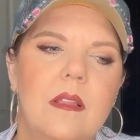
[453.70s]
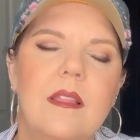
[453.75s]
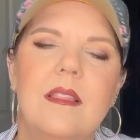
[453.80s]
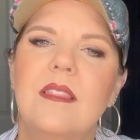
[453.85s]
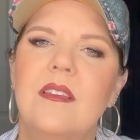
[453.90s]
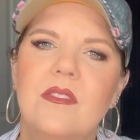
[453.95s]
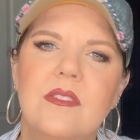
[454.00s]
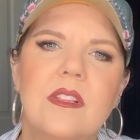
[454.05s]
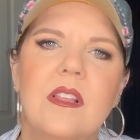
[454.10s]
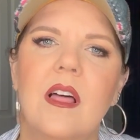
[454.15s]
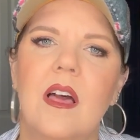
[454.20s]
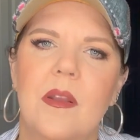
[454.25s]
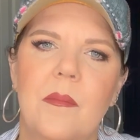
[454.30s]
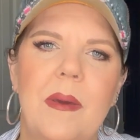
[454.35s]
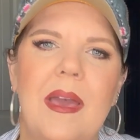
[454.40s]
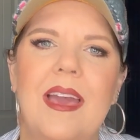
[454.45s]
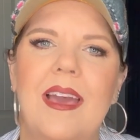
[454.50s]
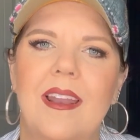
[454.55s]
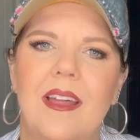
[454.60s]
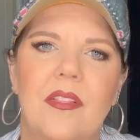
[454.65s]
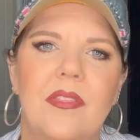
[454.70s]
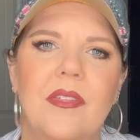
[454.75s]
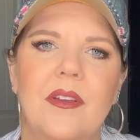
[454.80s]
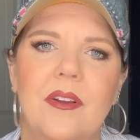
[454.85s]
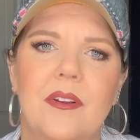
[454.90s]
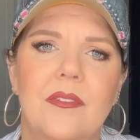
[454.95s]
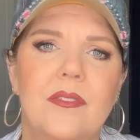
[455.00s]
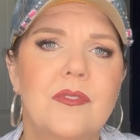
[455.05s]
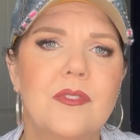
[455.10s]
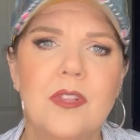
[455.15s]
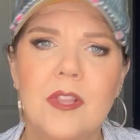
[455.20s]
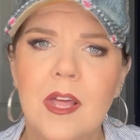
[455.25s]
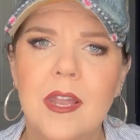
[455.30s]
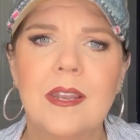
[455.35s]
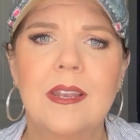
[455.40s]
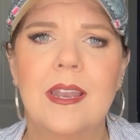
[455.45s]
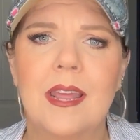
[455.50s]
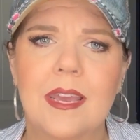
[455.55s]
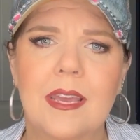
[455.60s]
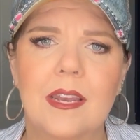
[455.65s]
there's a lot of bad out there. There's a lot
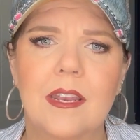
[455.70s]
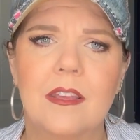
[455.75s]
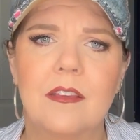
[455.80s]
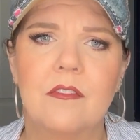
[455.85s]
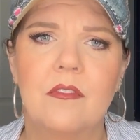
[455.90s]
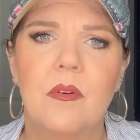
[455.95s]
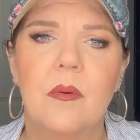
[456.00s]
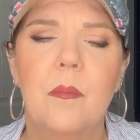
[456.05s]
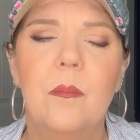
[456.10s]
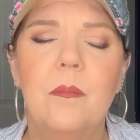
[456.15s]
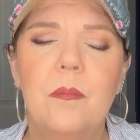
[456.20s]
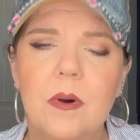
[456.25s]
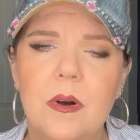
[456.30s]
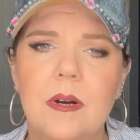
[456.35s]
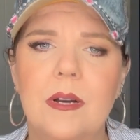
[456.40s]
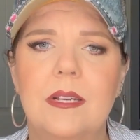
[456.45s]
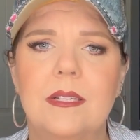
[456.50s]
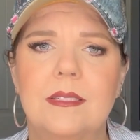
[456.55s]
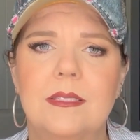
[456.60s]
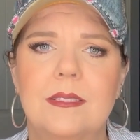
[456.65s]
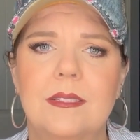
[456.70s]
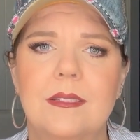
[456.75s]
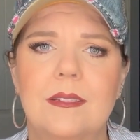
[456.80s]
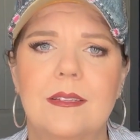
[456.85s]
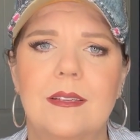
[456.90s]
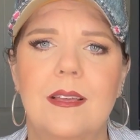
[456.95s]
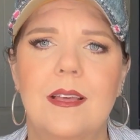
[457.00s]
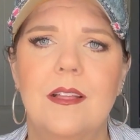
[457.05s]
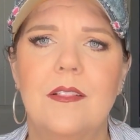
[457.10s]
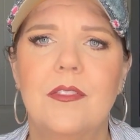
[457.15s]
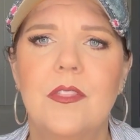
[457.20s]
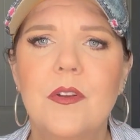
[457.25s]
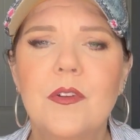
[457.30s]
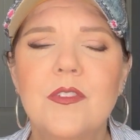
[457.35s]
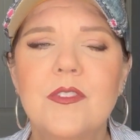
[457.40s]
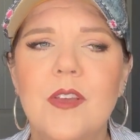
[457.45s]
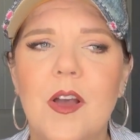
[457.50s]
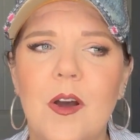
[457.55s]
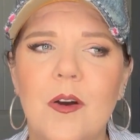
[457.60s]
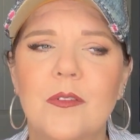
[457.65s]
of negative, but
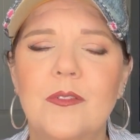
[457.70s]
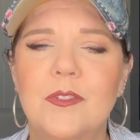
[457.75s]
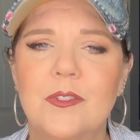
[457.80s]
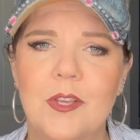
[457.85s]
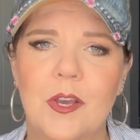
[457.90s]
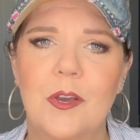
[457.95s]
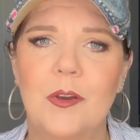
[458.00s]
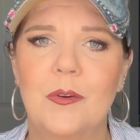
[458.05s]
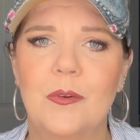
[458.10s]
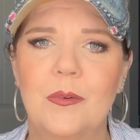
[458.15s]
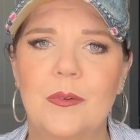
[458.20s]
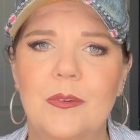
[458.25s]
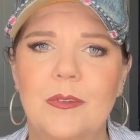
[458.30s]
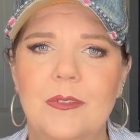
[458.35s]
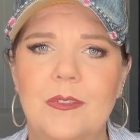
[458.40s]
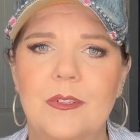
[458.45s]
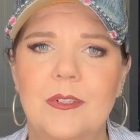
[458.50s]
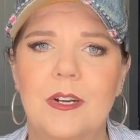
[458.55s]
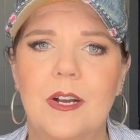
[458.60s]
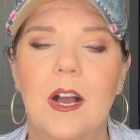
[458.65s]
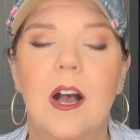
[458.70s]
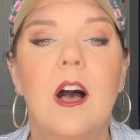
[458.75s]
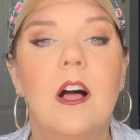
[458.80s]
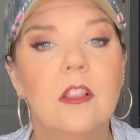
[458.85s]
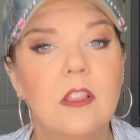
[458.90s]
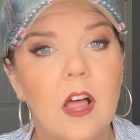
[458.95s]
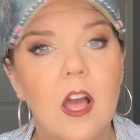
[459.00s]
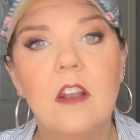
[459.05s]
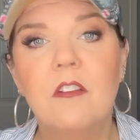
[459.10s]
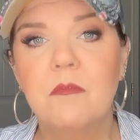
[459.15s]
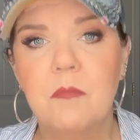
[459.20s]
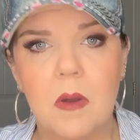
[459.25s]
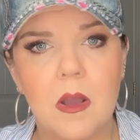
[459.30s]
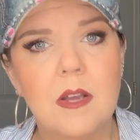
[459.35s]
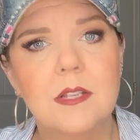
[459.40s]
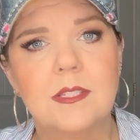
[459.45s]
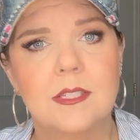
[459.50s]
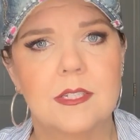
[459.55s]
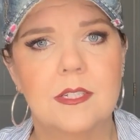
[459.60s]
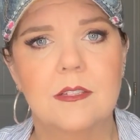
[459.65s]
there's also a lot of
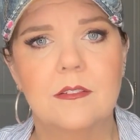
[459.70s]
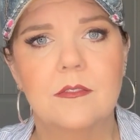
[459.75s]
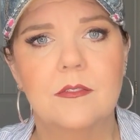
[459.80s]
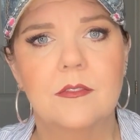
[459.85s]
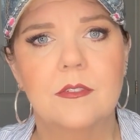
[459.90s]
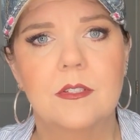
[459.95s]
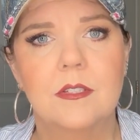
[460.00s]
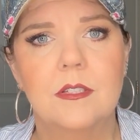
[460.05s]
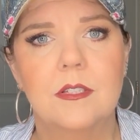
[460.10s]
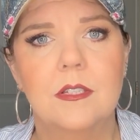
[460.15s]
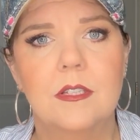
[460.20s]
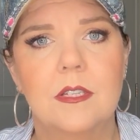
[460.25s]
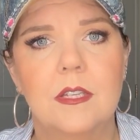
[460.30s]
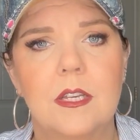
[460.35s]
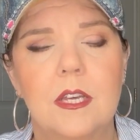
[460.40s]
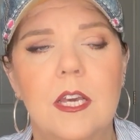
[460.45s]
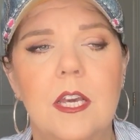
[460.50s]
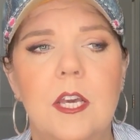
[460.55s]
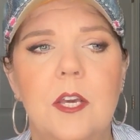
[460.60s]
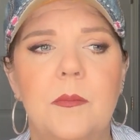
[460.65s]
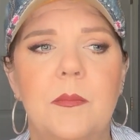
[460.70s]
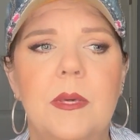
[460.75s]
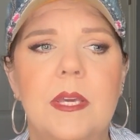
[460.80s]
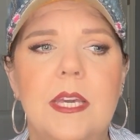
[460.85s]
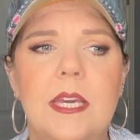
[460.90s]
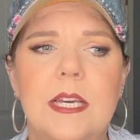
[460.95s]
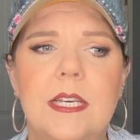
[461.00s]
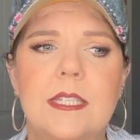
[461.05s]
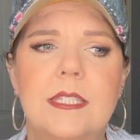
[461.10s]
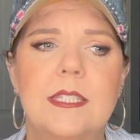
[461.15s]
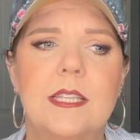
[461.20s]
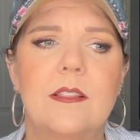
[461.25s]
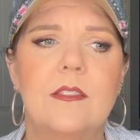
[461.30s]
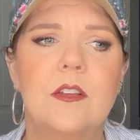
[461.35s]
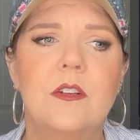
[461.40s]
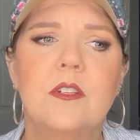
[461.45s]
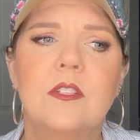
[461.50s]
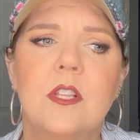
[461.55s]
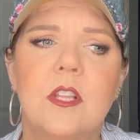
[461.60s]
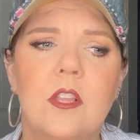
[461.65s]
positive, because
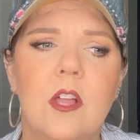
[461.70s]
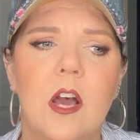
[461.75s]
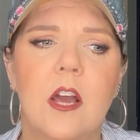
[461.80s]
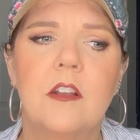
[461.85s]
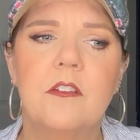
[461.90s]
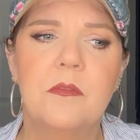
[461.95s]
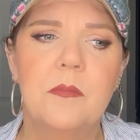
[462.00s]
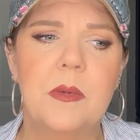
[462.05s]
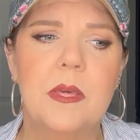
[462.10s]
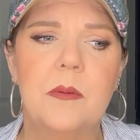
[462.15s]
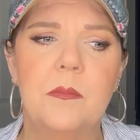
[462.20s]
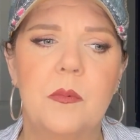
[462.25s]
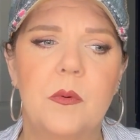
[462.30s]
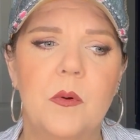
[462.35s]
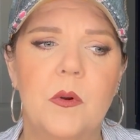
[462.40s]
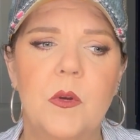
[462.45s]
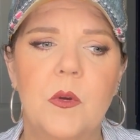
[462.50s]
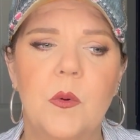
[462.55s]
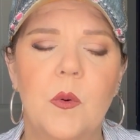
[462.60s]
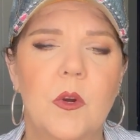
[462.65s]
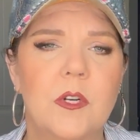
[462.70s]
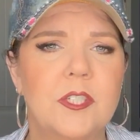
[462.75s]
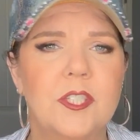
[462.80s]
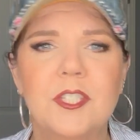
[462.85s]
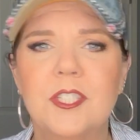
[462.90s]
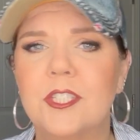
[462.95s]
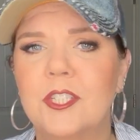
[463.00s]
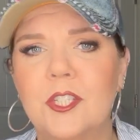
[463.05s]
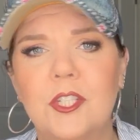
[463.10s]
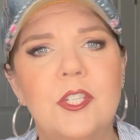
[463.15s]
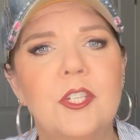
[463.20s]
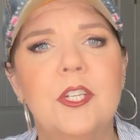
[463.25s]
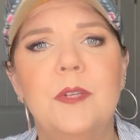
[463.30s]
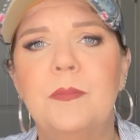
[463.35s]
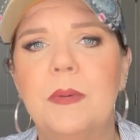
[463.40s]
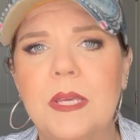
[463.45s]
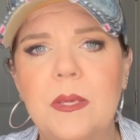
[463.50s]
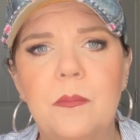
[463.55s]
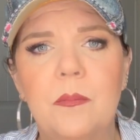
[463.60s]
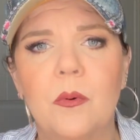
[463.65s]
there's a lot of people who are just good
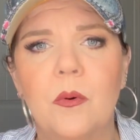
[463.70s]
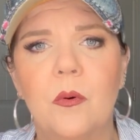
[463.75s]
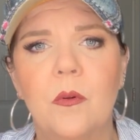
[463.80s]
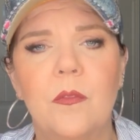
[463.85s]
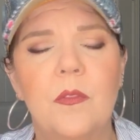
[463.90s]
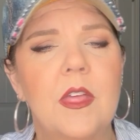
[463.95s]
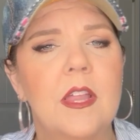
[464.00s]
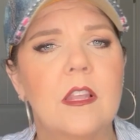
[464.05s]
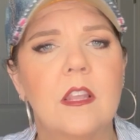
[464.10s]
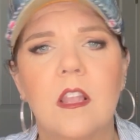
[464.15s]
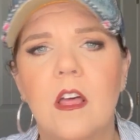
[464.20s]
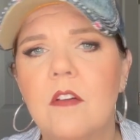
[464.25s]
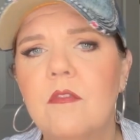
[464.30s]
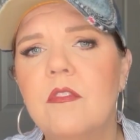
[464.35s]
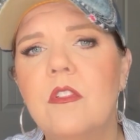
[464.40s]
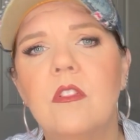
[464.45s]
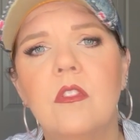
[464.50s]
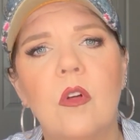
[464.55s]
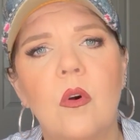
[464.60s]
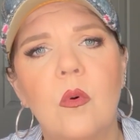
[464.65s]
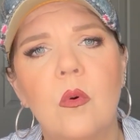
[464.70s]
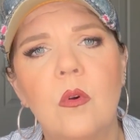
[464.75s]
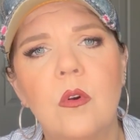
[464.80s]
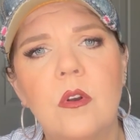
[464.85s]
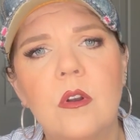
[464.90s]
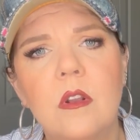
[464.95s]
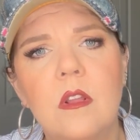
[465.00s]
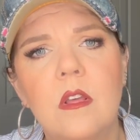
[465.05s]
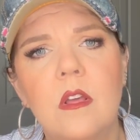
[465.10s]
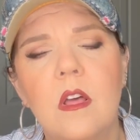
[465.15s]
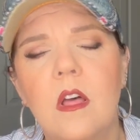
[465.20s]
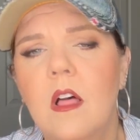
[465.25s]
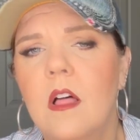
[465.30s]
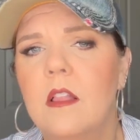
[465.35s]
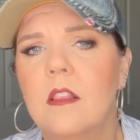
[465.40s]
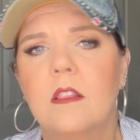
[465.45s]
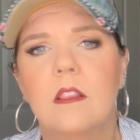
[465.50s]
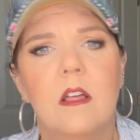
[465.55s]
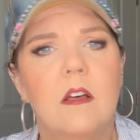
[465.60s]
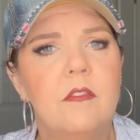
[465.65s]
people that love the Lord,
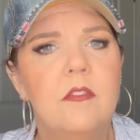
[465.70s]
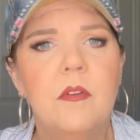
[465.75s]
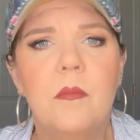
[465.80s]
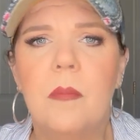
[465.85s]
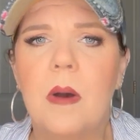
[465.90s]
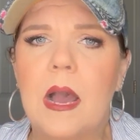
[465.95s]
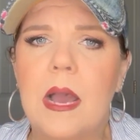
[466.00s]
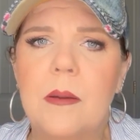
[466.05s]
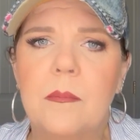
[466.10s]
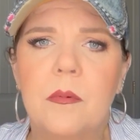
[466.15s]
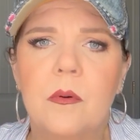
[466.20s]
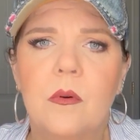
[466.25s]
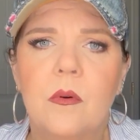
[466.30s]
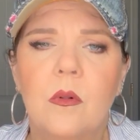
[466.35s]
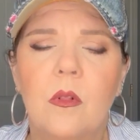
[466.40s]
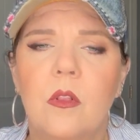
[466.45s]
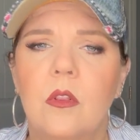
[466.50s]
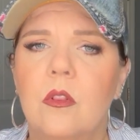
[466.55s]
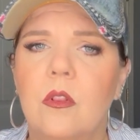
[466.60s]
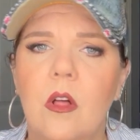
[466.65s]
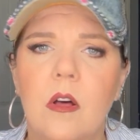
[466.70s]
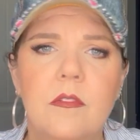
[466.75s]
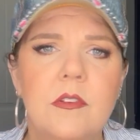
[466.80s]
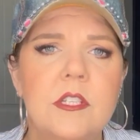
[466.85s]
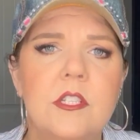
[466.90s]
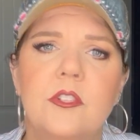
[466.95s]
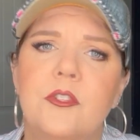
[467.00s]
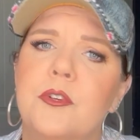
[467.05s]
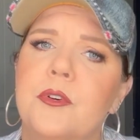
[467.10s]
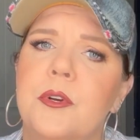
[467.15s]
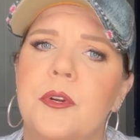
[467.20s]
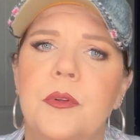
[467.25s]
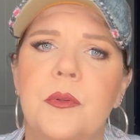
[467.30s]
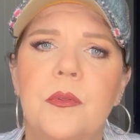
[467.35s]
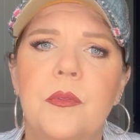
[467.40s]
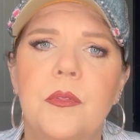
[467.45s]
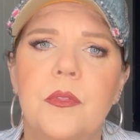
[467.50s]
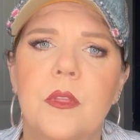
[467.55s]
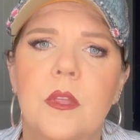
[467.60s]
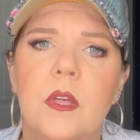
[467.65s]
love the Bible, love His truth,